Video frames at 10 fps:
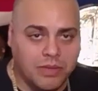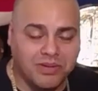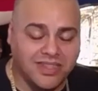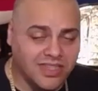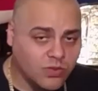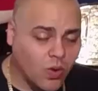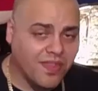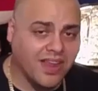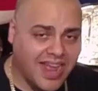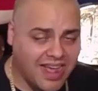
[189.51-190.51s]
But there's one
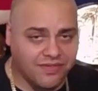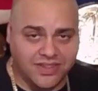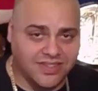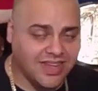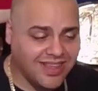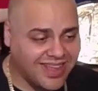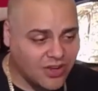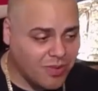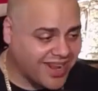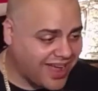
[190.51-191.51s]
thing I have to say, that no
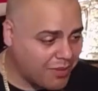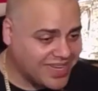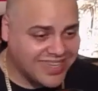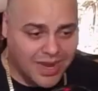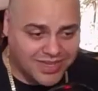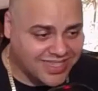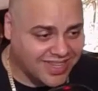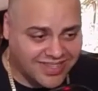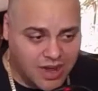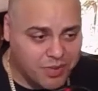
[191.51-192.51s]
matter how many times they say
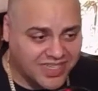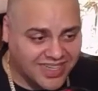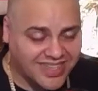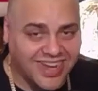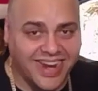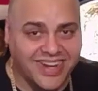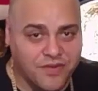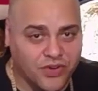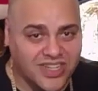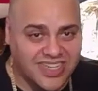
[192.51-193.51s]
this company is going to die, it
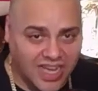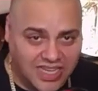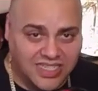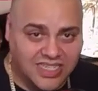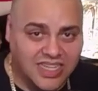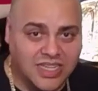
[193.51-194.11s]
never does.